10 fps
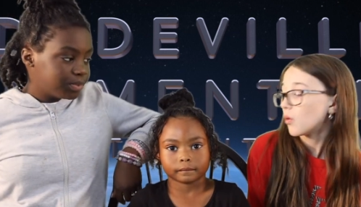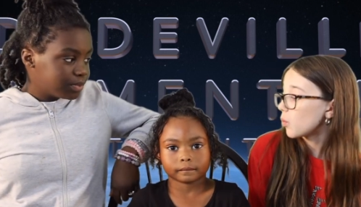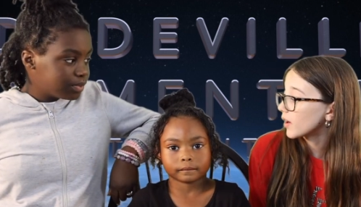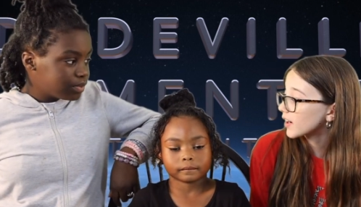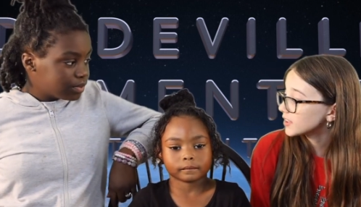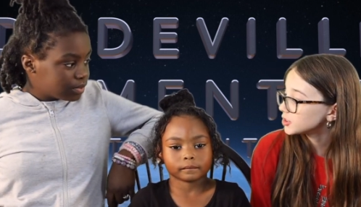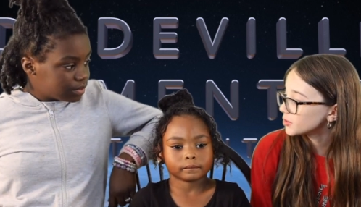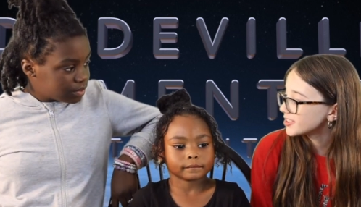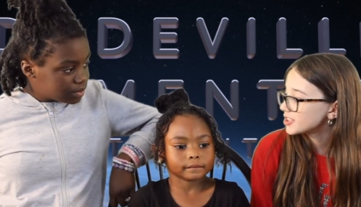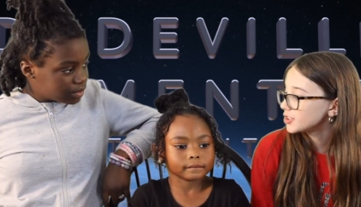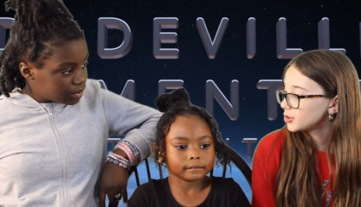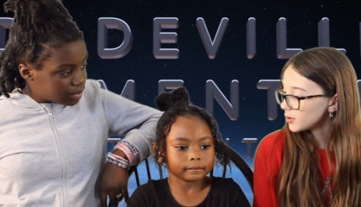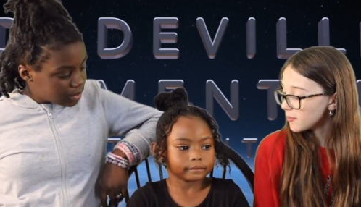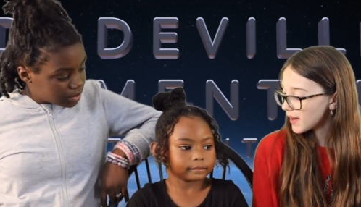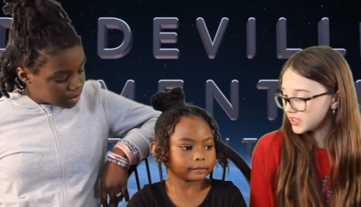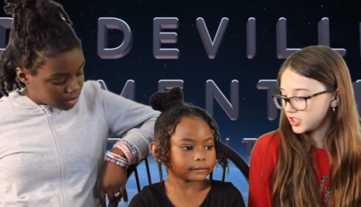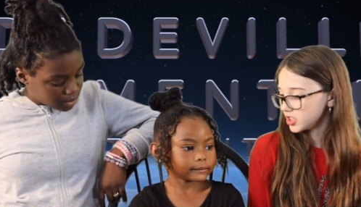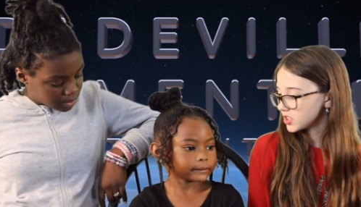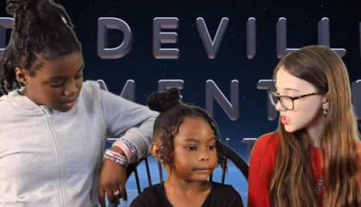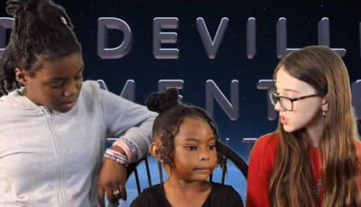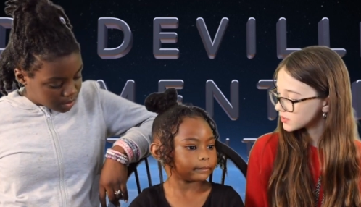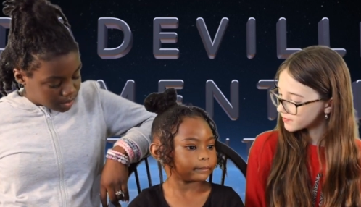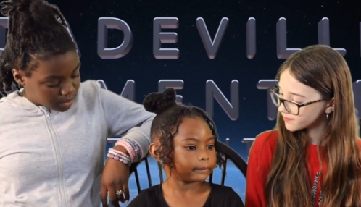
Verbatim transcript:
Speaker 1: What got you into doing pageants?